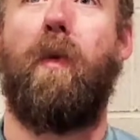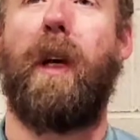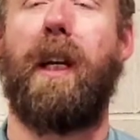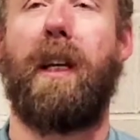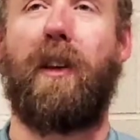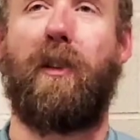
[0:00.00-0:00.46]

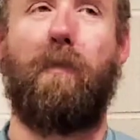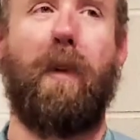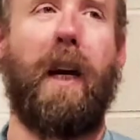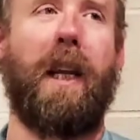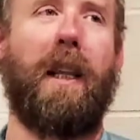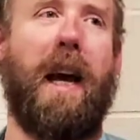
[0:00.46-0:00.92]
we can
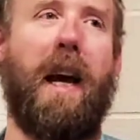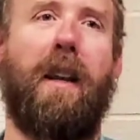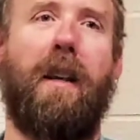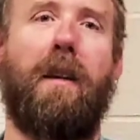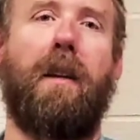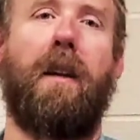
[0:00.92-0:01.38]
explain
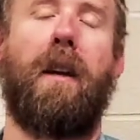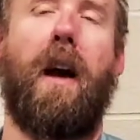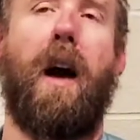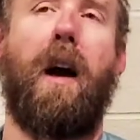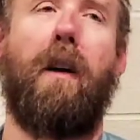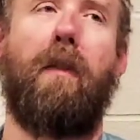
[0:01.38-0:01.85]
that
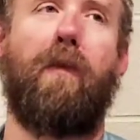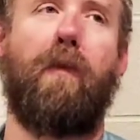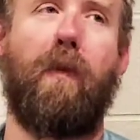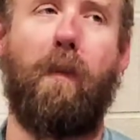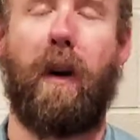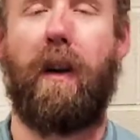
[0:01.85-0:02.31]

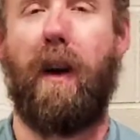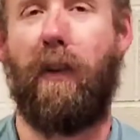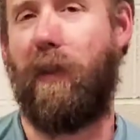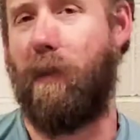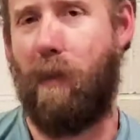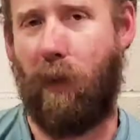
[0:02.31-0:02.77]
from a
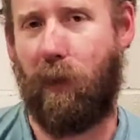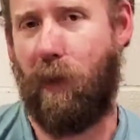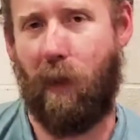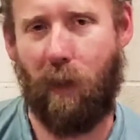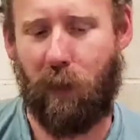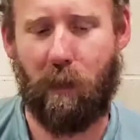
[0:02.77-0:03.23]
customer
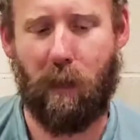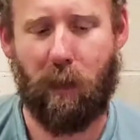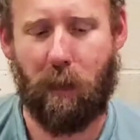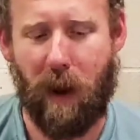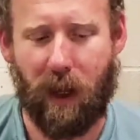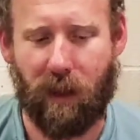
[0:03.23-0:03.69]
service
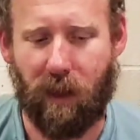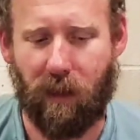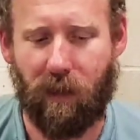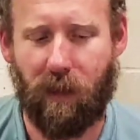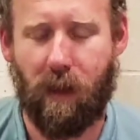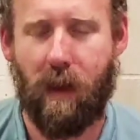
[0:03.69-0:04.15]

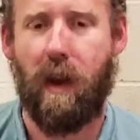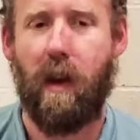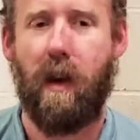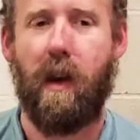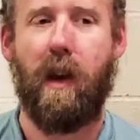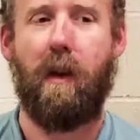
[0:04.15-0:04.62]
perspective.
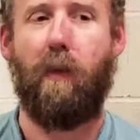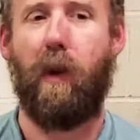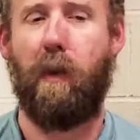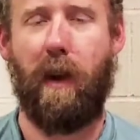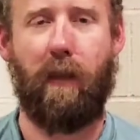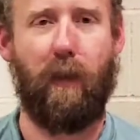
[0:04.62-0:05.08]

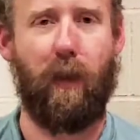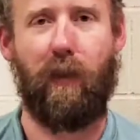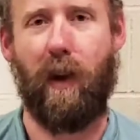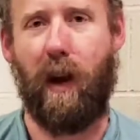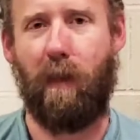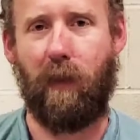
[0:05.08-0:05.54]
One of my
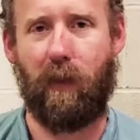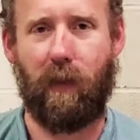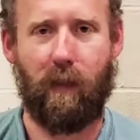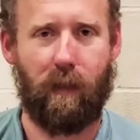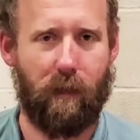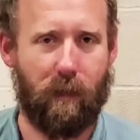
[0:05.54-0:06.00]
first
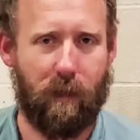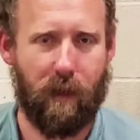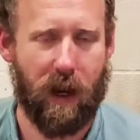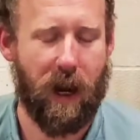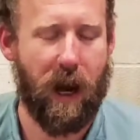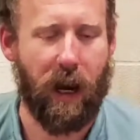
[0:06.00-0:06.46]
jobs
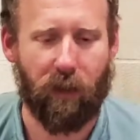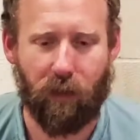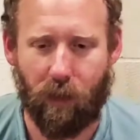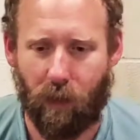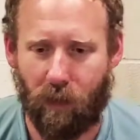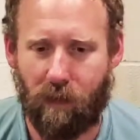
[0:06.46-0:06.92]
out of high
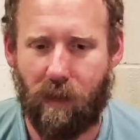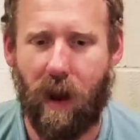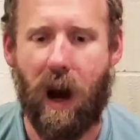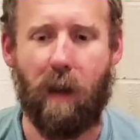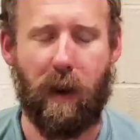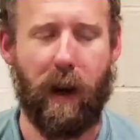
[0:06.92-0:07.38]
school
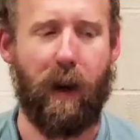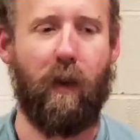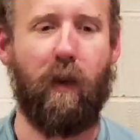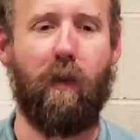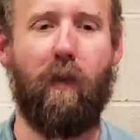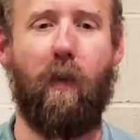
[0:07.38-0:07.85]
on my
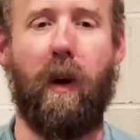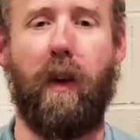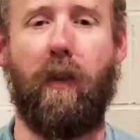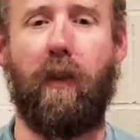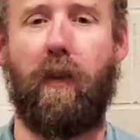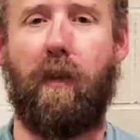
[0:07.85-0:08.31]
own
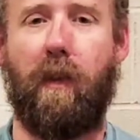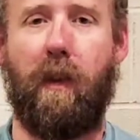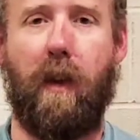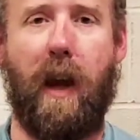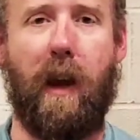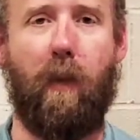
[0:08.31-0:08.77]
was
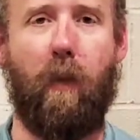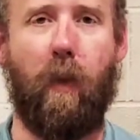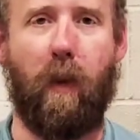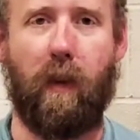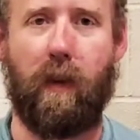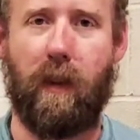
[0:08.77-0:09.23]
I
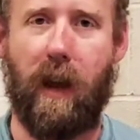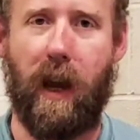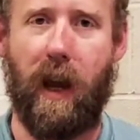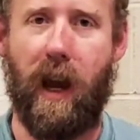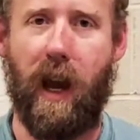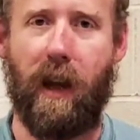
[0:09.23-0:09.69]
worked
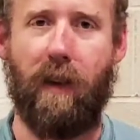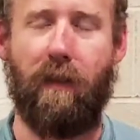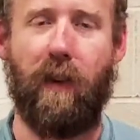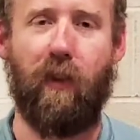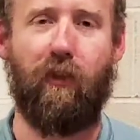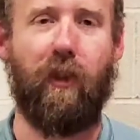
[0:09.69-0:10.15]
at a
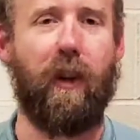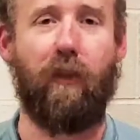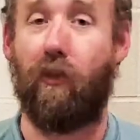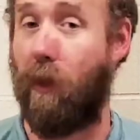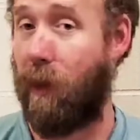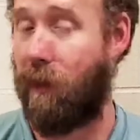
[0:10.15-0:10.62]
vision
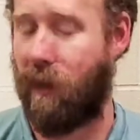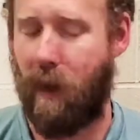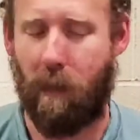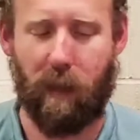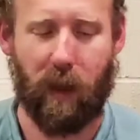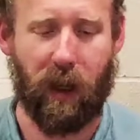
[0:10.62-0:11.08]
insurance
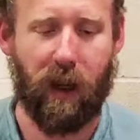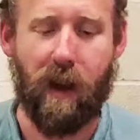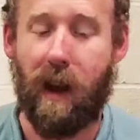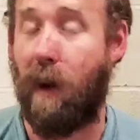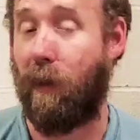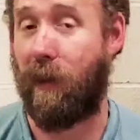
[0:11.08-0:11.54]
company.
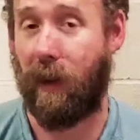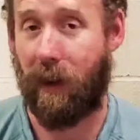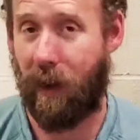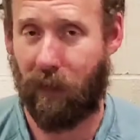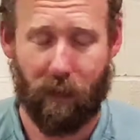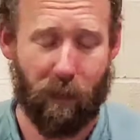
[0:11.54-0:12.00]
I was a
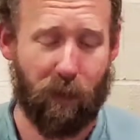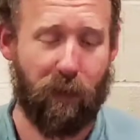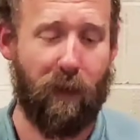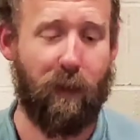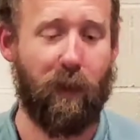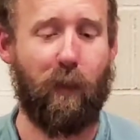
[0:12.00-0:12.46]
customer
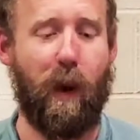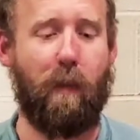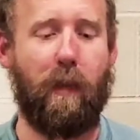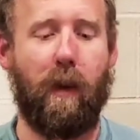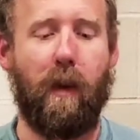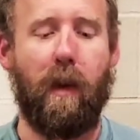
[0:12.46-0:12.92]
service rep.